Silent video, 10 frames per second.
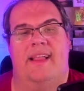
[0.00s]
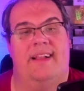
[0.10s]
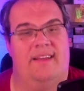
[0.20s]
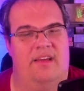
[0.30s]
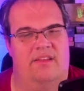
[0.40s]

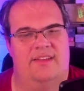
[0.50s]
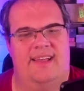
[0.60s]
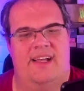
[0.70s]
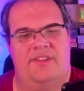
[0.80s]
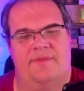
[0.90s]
Guild
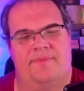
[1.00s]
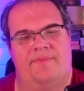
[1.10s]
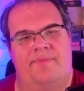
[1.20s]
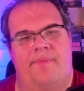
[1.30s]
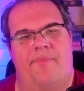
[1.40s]
Assassin.
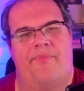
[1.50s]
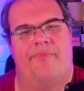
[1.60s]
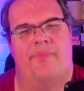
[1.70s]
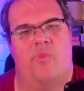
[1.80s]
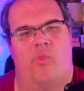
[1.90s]

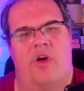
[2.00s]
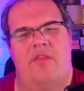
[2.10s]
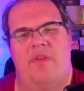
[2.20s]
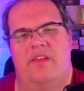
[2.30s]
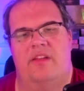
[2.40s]
1
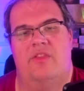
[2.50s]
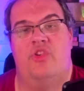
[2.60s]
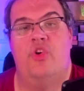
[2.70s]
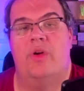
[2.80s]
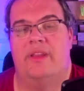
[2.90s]
minion,
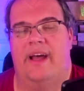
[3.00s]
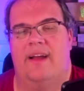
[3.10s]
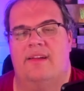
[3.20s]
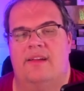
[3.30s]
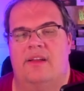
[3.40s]
2
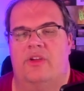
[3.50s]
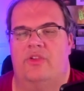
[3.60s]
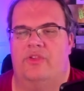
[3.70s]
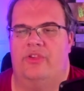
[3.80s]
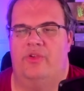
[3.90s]
attack,
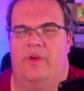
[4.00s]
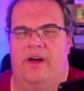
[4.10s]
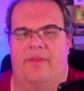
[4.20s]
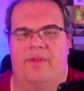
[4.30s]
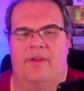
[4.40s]
2
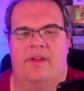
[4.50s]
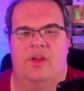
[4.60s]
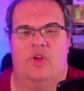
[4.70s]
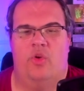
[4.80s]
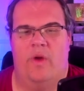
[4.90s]
health,
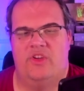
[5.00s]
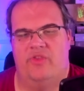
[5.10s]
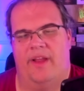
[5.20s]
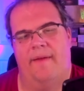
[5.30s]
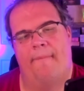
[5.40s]
quick
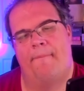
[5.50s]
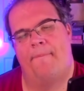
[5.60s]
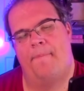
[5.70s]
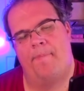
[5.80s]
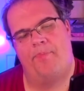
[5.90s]
strike.
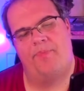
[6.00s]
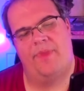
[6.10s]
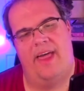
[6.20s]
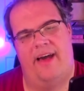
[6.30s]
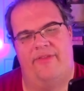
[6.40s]

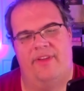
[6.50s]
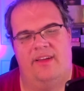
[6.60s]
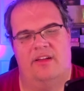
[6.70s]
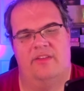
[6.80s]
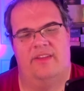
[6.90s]
After
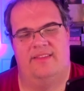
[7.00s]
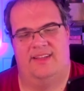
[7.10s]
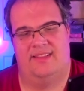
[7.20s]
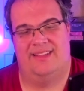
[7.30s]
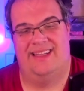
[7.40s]
Guild
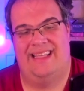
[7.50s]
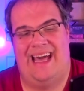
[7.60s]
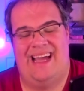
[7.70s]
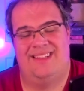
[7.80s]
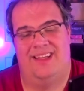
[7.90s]
Assassin
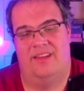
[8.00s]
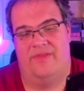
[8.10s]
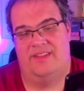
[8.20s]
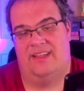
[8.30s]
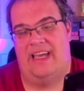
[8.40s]
attacks and
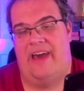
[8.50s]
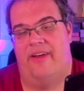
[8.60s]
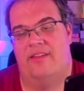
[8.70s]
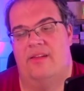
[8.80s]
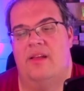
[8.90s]
defeats a
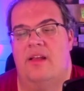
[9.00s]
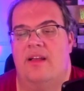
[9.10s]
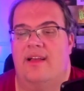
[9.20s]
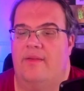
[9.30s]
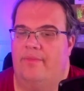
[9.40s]
character,
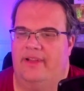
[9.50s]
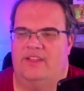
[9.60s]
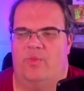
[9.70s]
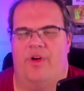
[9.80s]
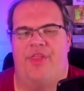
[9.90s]
place
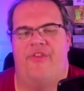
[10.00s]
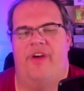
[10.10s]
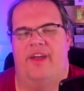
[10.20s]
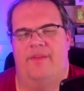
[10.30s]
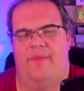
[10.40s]
1 threat
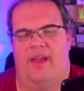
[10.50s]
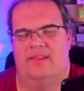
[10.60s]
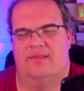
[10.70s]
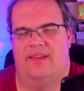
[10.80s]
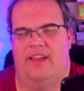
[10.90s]
on the main
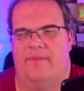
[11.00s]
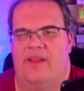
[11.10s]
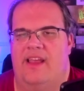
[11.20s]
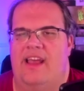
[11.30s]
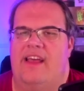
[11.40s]
scheme.
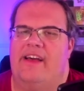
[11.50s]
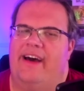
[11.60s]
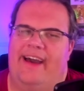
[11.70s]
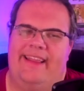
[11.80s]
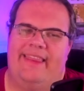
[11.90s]

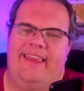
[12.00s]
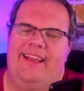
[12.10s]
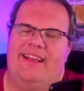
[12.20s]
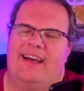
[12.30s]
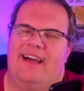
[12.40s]
I
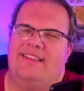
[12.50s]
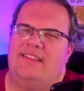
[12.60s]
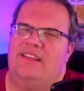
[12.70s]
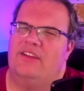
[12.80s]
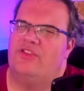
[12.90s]
think I
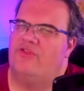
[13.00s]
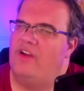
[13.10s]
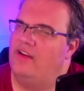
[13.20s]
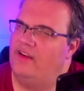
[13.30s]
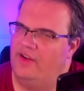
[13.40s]
see a
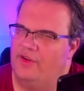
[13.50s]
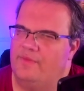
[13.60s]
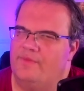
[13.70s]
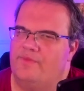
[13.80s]
trend here.